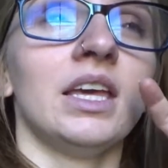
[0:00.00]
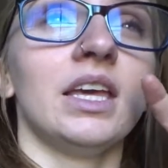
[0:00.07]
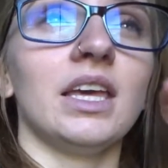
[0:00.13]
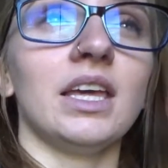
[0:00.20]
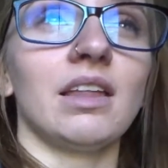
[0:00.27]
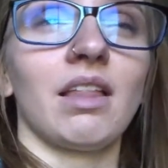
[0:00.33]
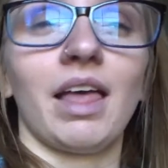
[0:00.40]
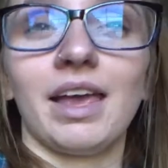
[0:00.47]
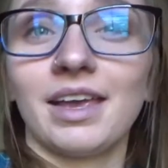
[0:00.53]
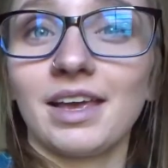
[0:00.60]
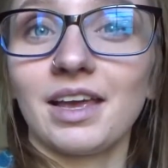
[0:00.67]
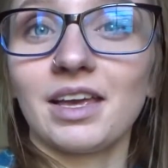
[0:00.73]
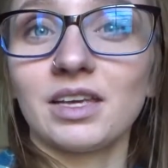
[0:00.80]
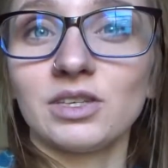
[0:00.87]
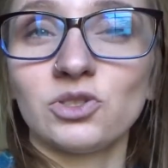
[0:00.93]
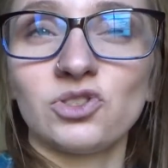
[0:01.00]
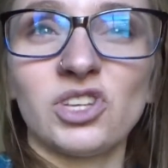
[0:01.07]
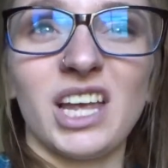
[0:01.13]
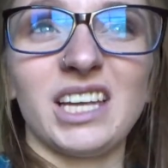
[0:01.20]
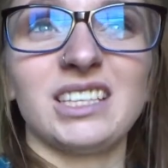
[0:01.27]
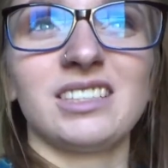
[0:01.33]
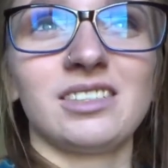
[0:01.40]
it, like...
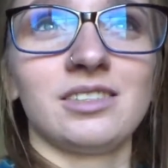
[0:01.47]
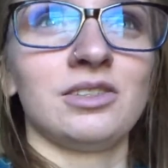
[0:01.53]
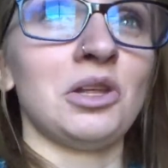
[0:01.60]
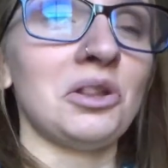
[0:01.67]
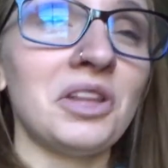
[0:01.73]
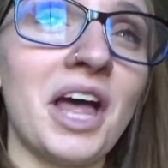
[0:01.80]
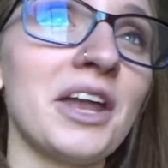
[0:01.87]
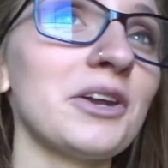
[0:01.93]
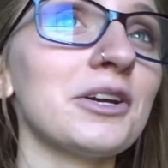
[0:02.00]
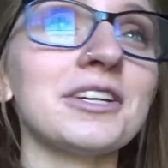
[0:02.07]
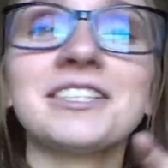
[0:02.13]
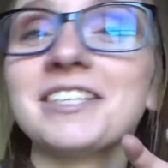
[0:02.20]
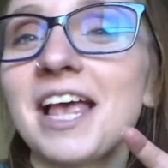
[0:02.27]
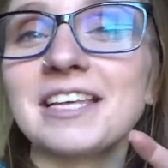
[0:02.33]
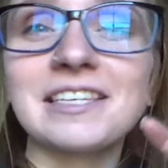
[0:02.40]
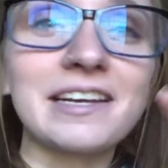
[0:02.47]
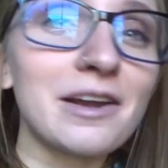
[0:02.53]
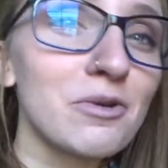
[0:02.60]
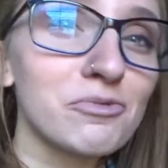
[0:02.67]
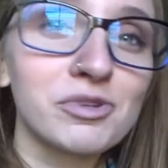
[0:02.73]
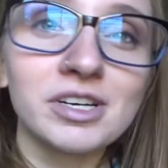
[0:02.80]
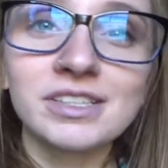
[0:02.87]
says the letter, says like a
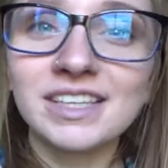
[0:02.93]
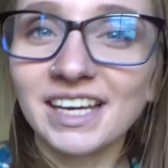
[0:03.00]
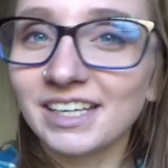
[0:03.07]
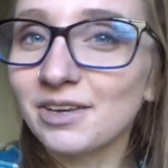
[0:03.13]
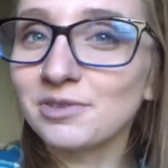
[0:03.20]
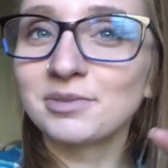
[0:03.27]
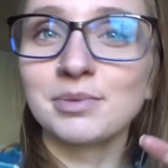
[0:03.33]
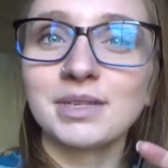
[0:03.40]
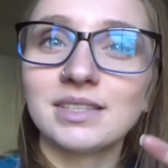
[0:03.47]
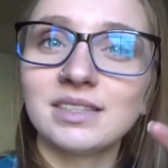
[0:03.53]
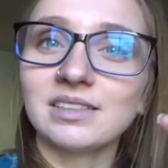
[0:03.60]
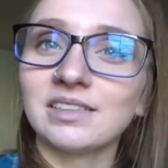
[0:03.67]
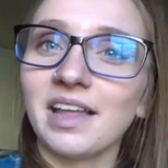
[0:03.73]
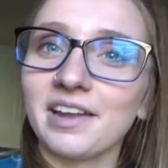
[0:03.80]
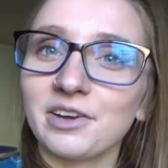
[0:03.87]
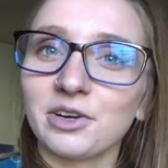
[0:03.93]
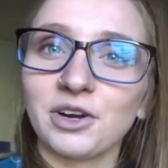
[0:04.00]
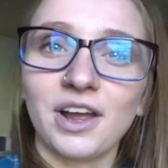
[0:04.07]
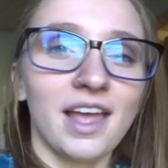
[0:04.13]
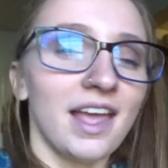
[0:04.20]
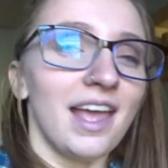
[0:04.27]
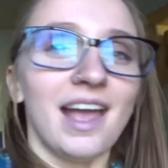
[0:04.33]
word that goes with the letter,
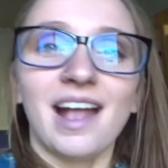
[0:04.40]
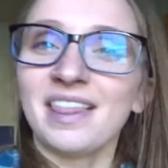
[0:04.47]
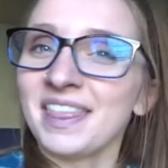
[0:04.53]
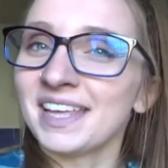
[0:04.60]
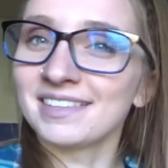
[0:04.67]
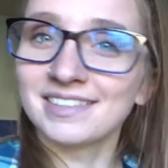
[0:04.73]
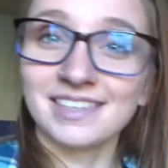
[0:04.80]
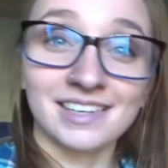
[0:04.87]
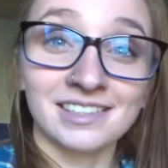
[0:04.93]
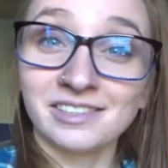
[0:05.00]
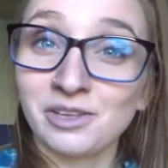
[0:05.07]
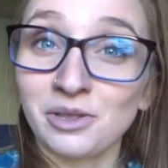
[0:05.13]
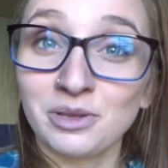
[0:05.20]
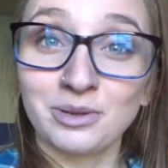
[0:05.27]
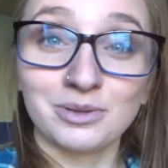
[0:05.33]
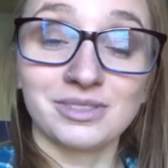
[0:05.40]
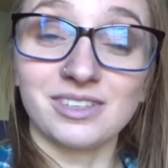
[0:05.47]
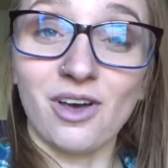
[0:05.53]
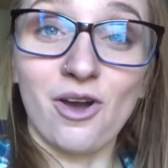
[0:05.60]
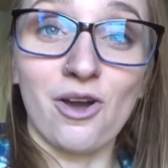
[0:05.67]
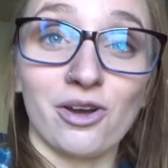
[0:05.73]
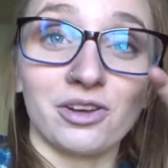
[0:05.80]
and then sings a little
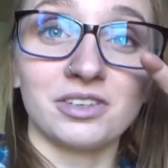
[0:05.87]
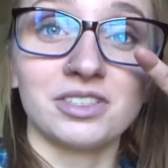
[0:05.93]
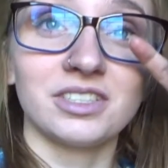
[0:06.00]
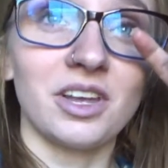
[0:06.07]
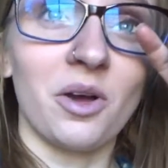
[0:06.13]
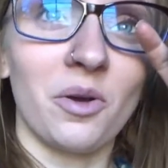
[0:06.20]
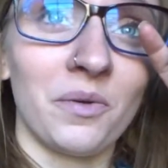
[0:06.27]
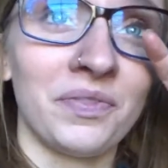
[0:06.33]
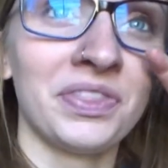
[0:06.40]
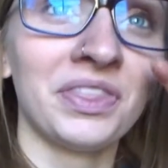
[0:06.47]
song. So